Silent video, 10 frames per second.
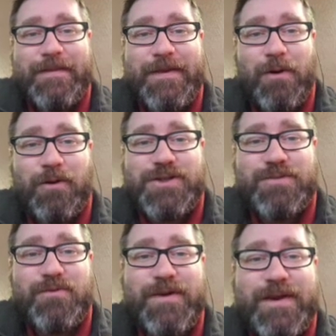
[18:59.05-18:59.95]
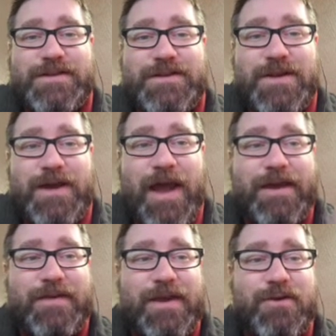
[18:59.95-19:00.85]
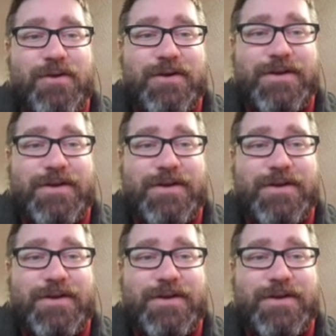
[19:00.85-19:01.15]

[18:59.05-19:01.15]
The Ultramarines, I think you could